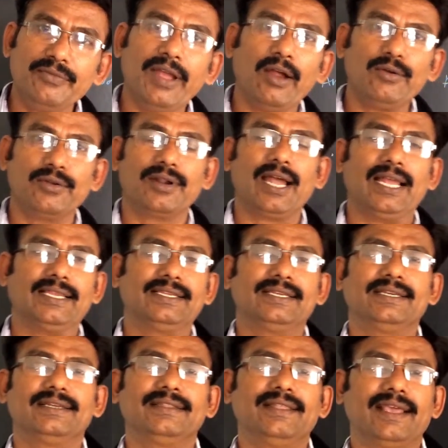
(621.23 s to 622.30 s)
we have to write
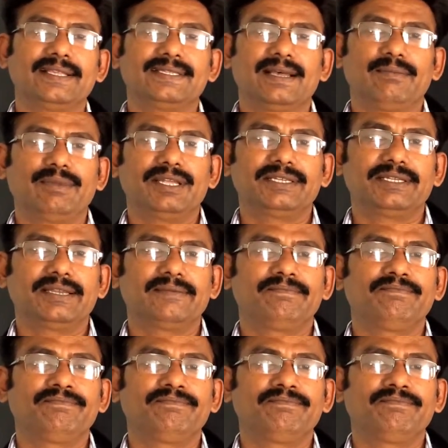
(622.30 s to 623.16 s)
in the examination.